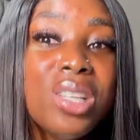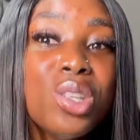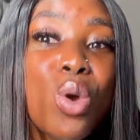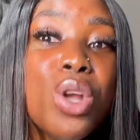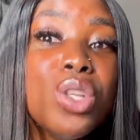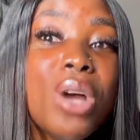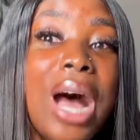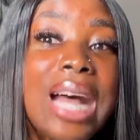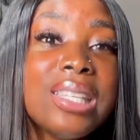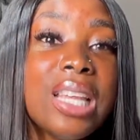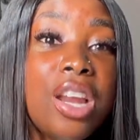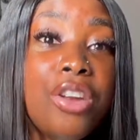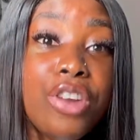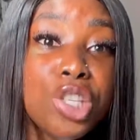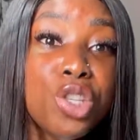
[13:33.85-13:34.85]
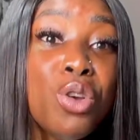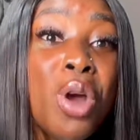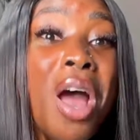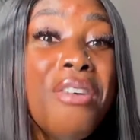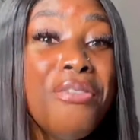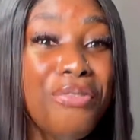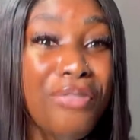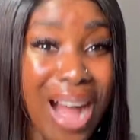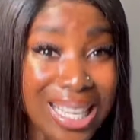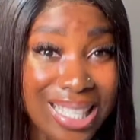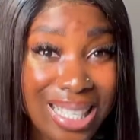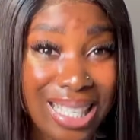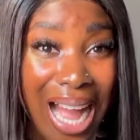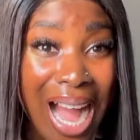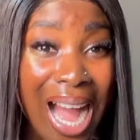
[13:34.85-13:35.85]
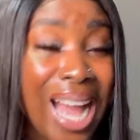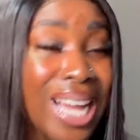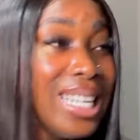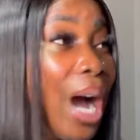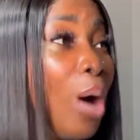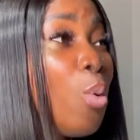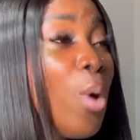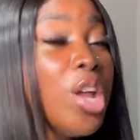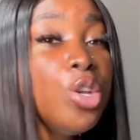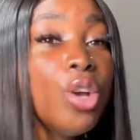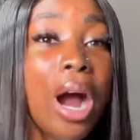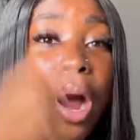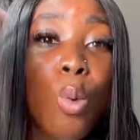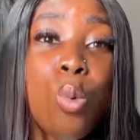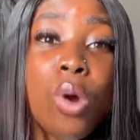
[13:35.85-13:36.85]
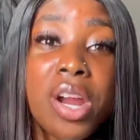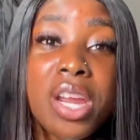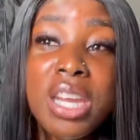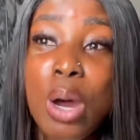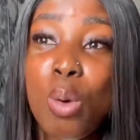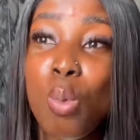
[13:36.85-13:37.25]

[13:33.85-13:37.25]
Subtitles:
it's going to accelerate you faster than when you are working